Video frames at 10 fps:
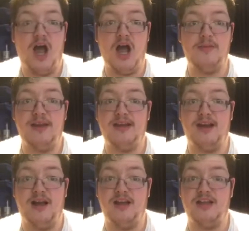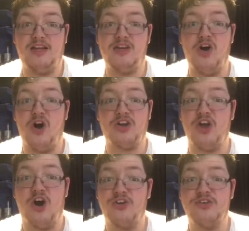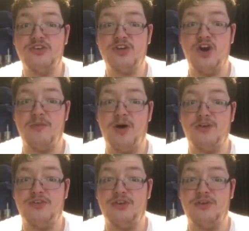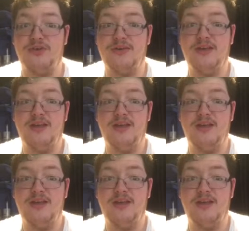I mean, you're not a god. Come on, dude.